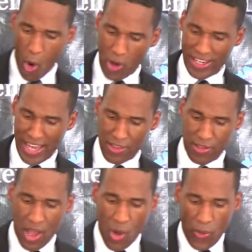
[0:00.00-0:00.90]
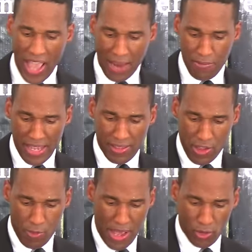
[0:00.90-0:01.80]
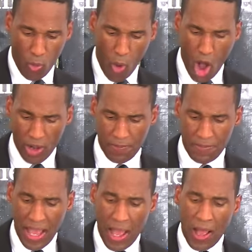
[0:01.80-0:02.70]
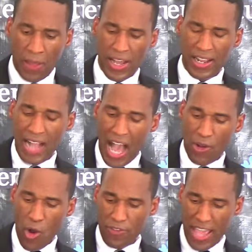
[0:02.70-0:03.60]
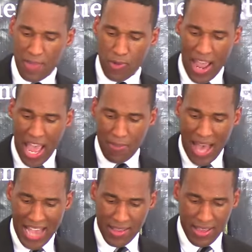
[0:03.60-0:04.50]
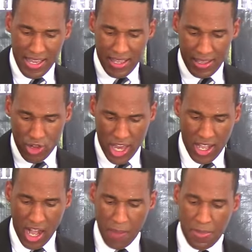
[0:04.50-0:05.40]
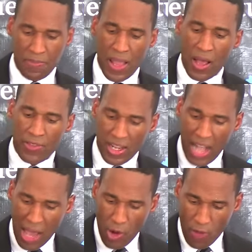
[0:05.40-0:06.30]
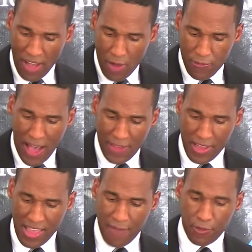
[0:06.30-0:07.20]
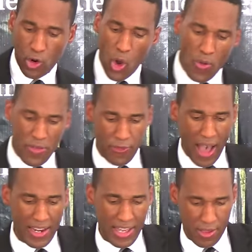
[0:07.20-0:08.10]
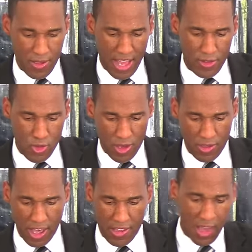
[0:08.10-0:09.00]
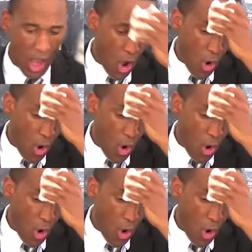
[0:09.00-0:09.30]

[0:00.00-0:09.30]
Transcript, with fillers: or holiness we had made this man to walk? The God of Abraham, Isaac, Jacob, the God of our fathers have glorified his son Jesus,